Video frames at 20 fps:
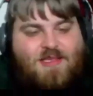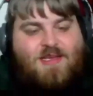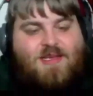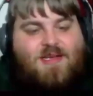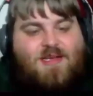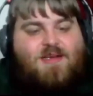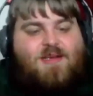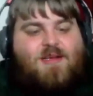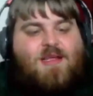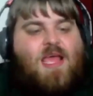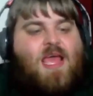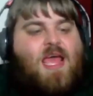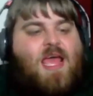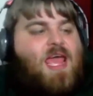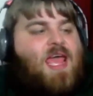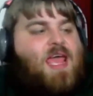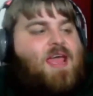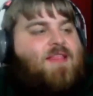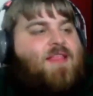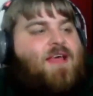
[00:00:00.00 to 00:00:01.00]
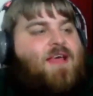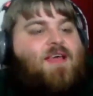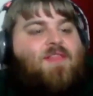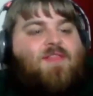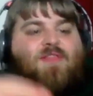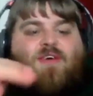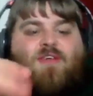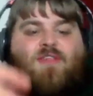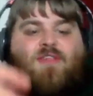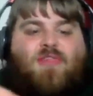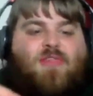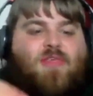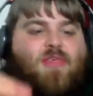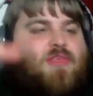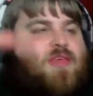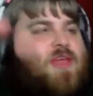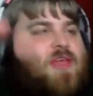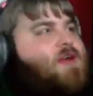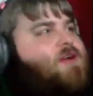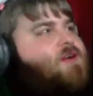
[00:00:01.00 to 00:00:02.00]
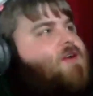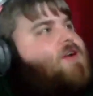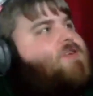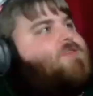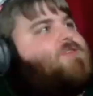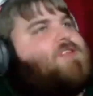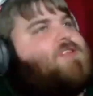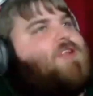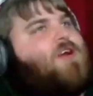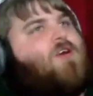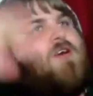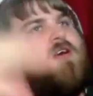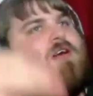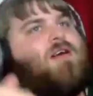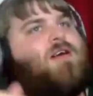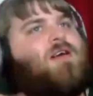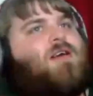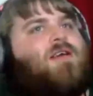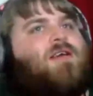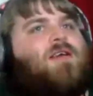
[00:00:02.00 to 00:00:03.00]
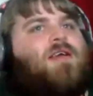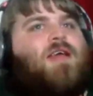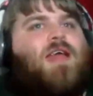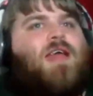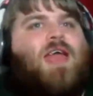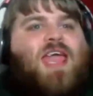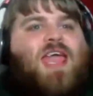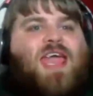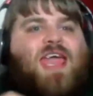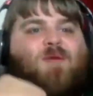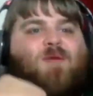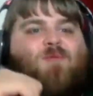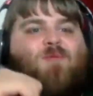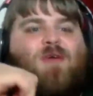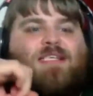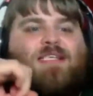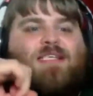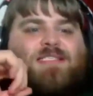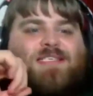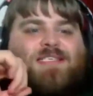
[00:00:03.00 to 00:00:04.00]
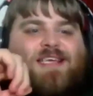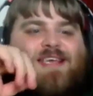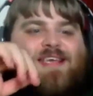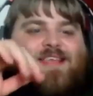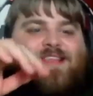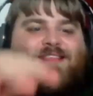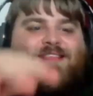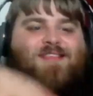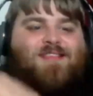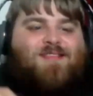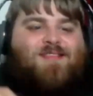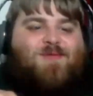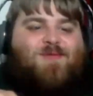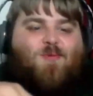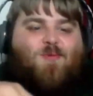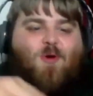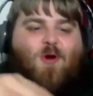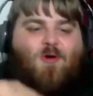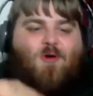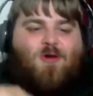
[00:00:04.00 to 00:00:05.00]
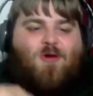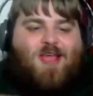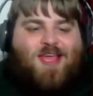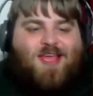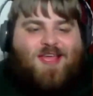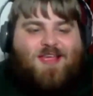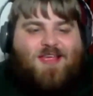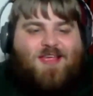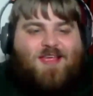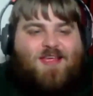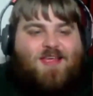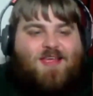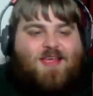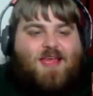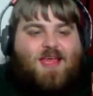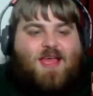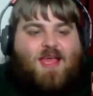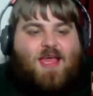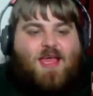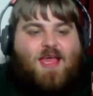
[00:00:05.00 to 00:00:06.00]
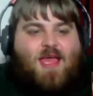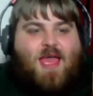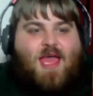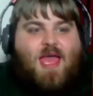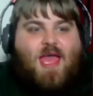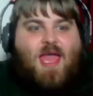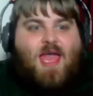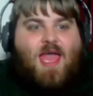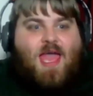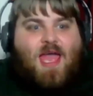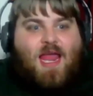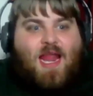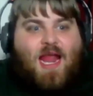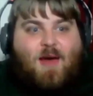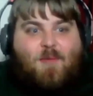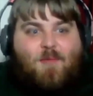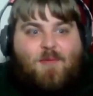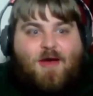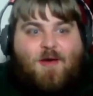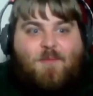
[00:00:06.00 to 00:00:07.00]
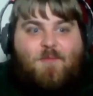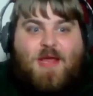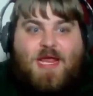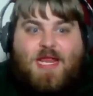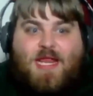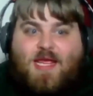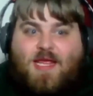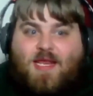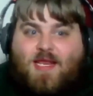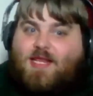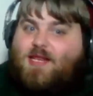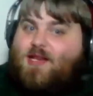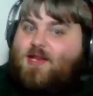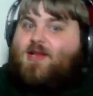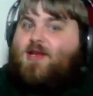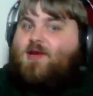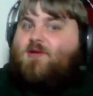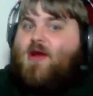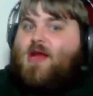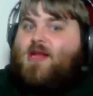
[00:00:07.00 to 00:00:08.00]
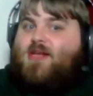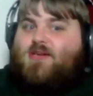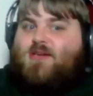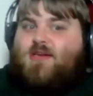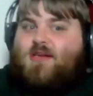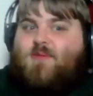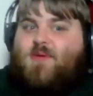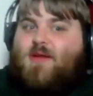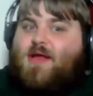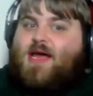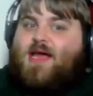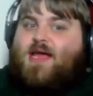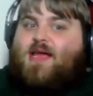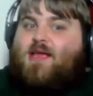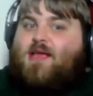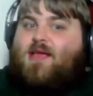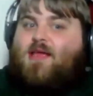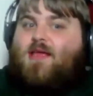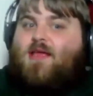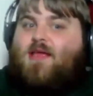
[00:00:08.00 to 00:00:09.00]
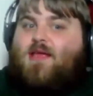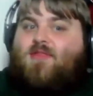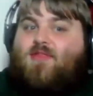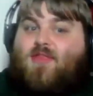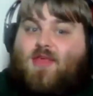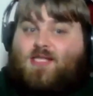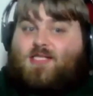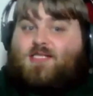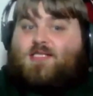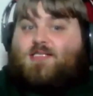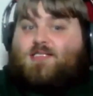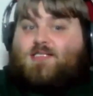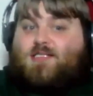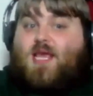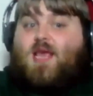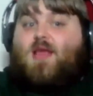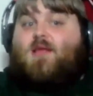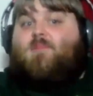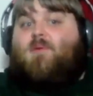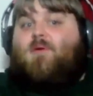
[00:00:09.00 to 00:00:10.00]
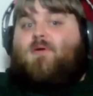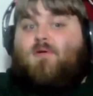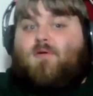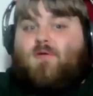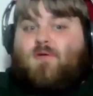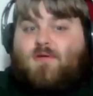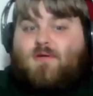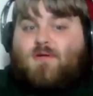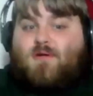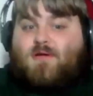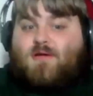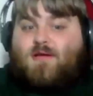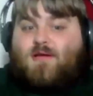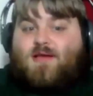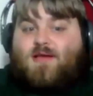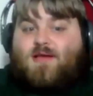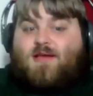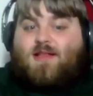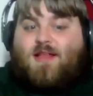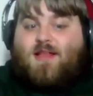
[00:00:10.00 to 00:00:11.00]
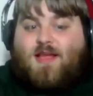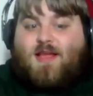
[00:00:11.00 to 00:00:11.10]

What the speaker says: sitting there, and like the theater goes dark, and we see walking, and I'm immediately looking at Rachel, and I'm like, "This is Deadpool."